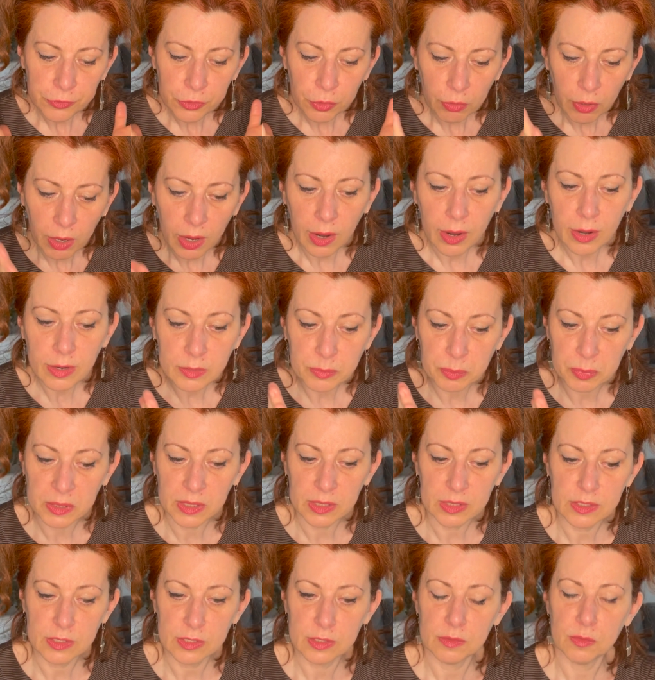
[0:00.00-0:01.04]
your
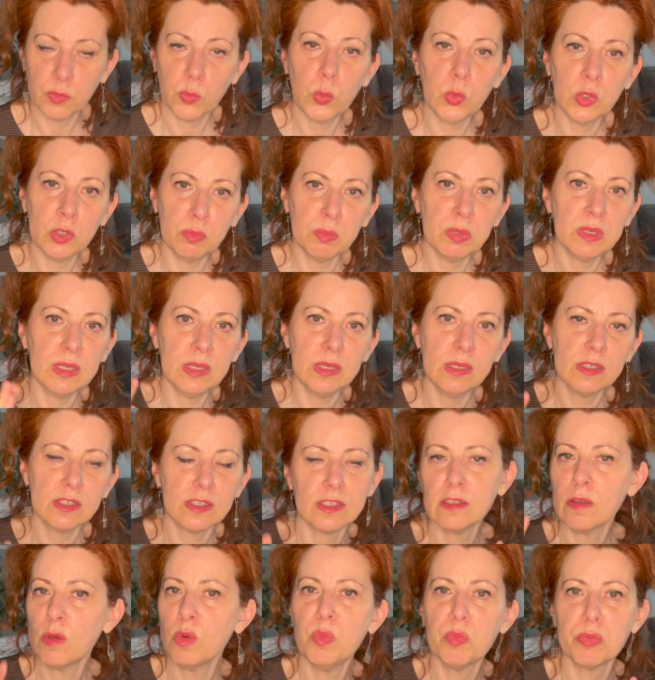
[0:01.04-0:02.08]
heartbeat would be
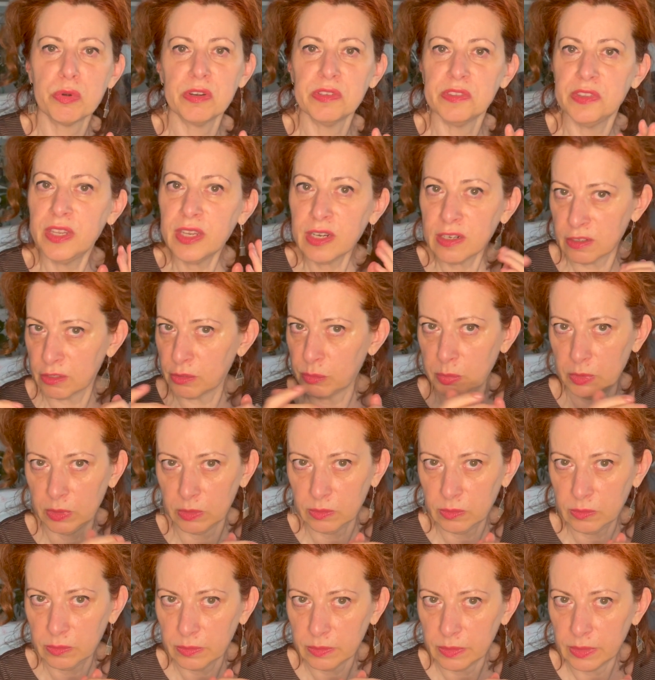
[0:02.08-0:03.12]
so
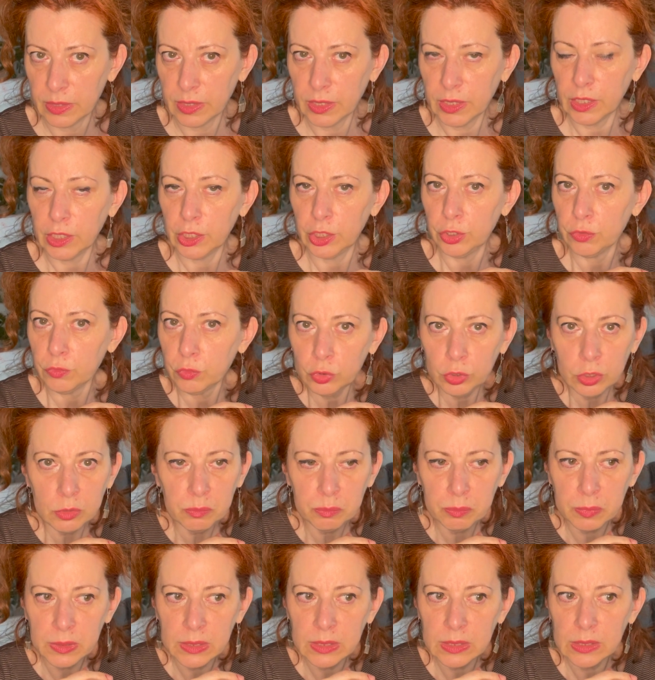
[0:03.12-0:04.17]
predictable, you wouldn't
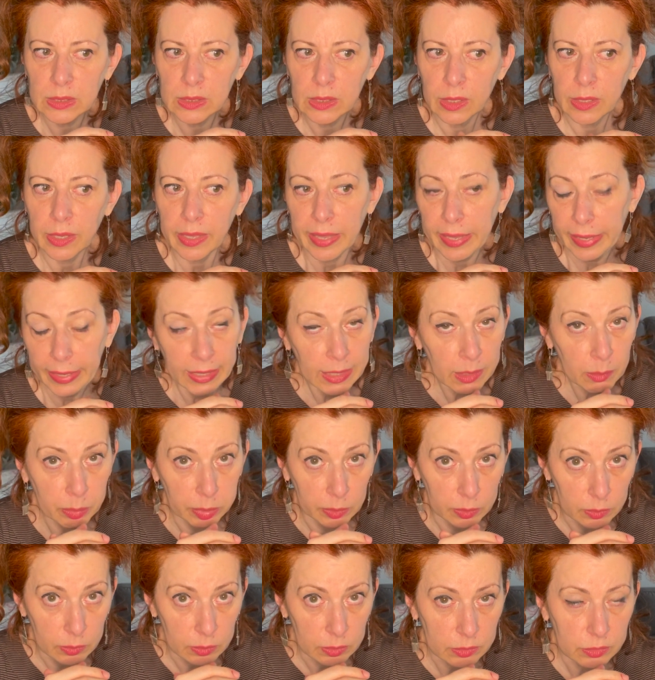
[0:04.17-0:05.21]
be
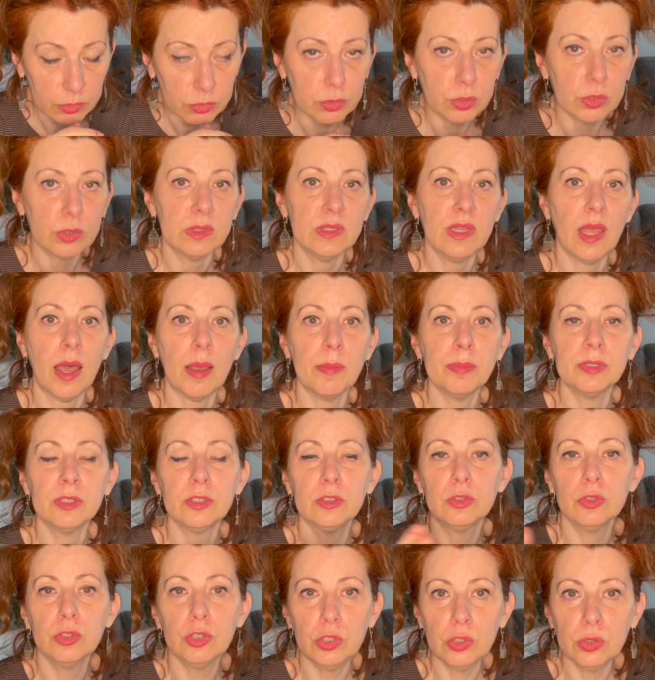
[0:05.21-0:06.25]
able to adapt
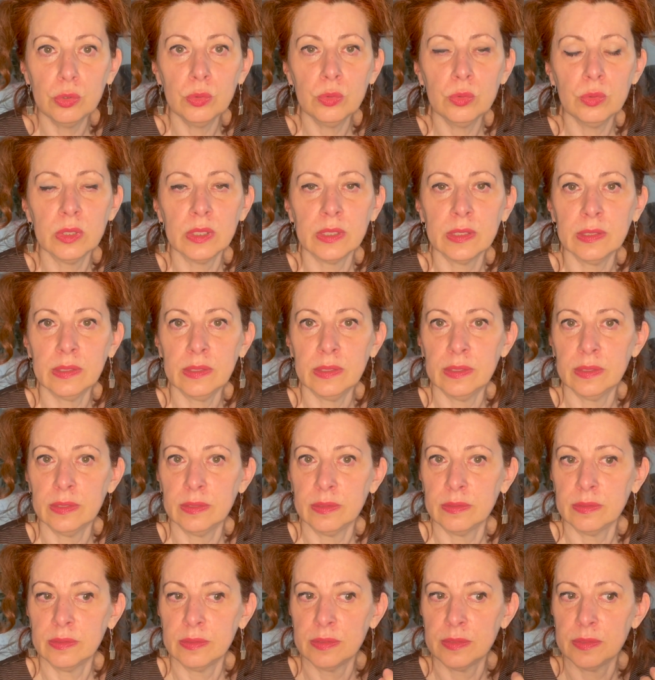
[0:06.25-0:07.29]
to new
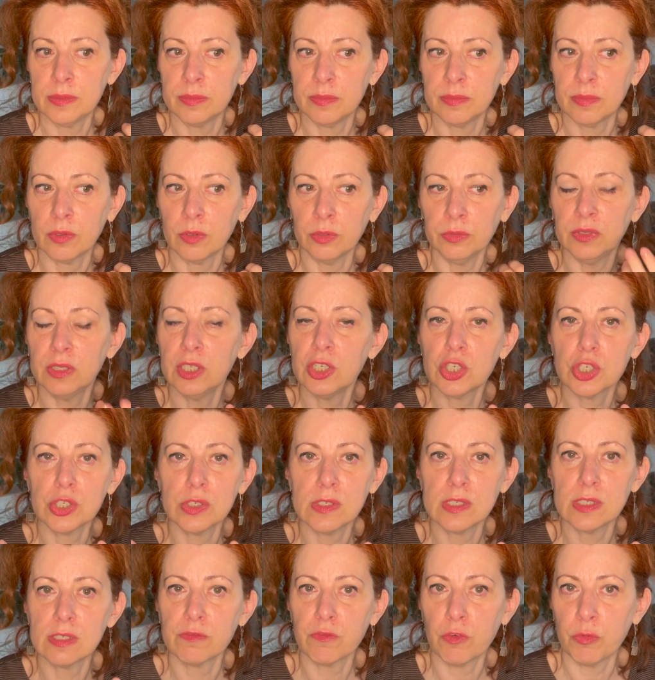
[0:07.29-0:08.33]

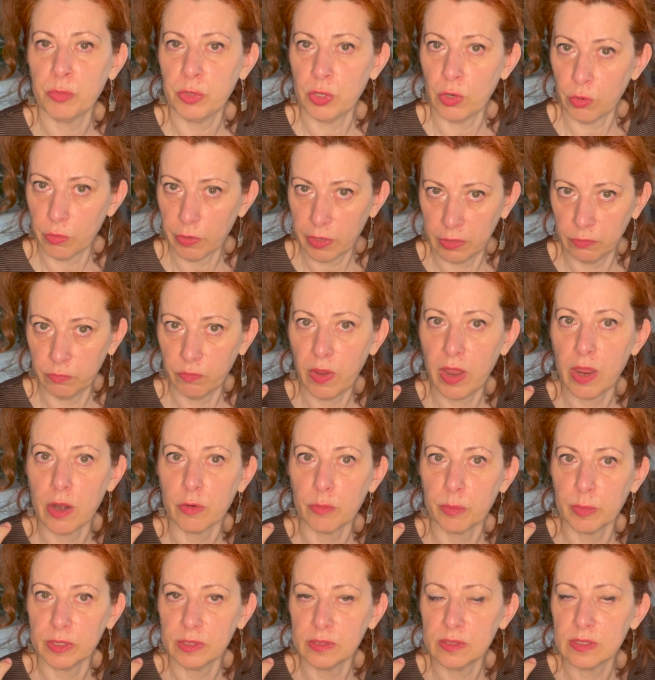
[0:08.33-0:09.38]
conditions from your
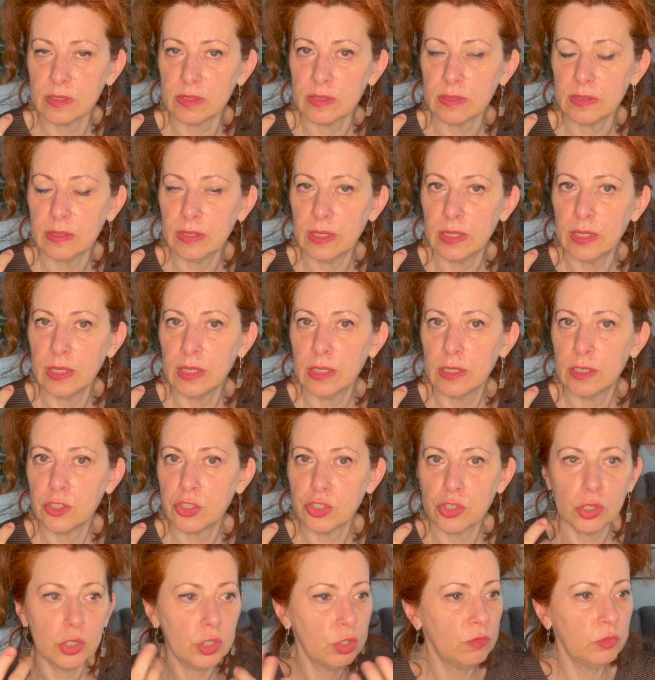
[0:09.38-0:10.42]
environment.
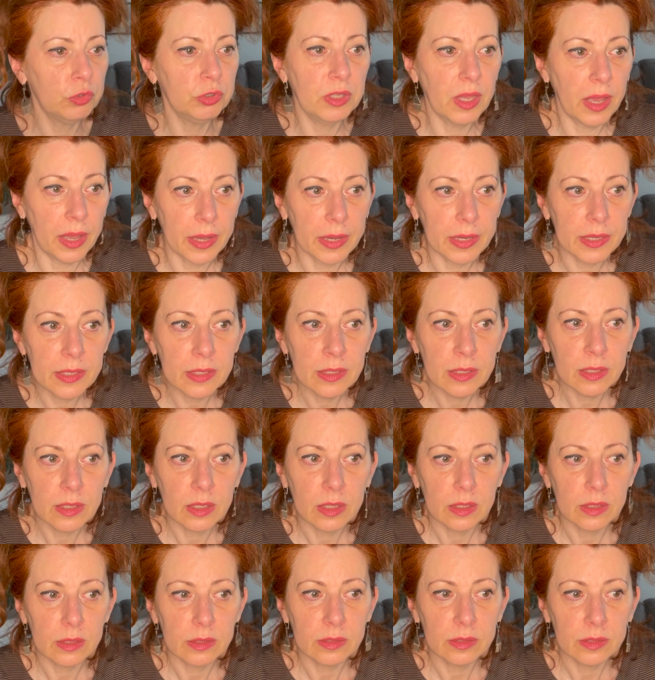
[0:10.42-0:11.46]
So you would die
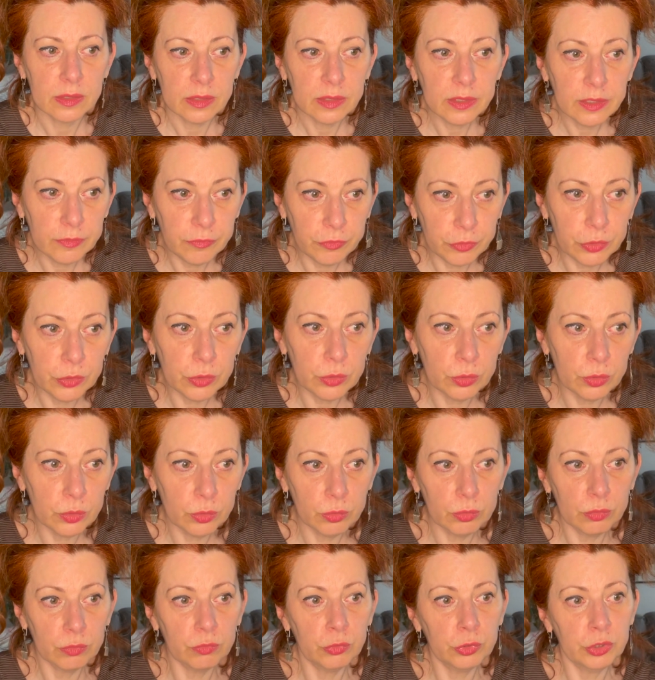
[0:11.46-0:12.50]
if you
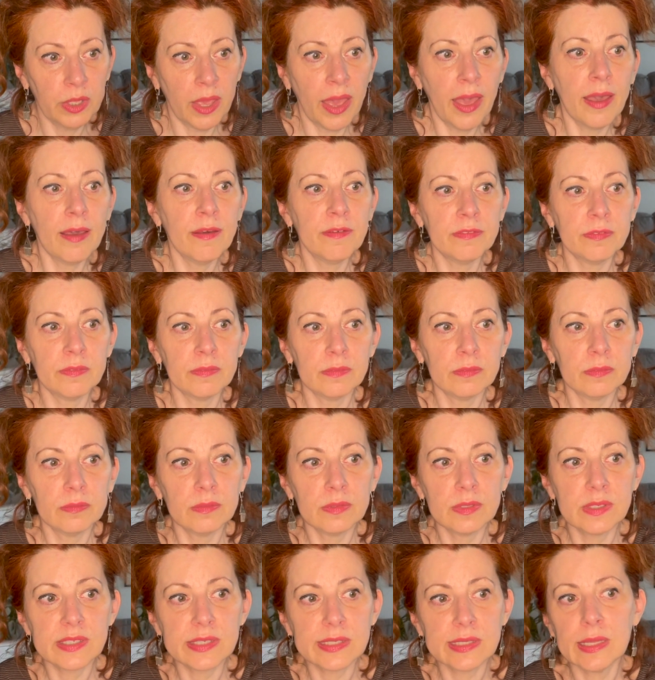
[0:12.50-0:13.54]
would have
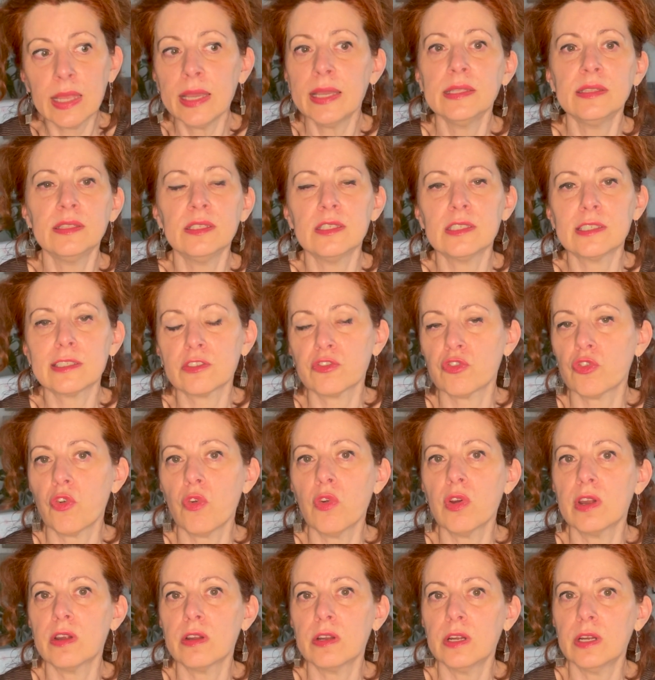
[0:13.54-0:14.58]
a slightly
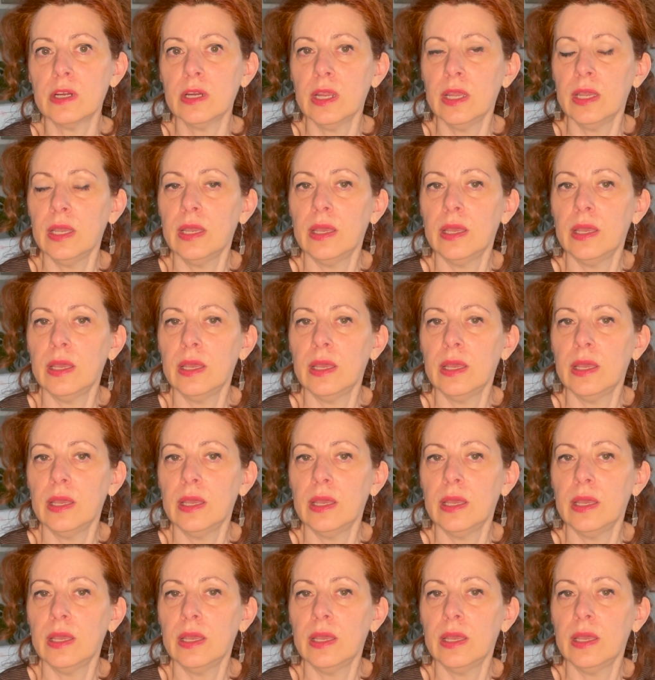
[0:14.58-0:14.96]
stronger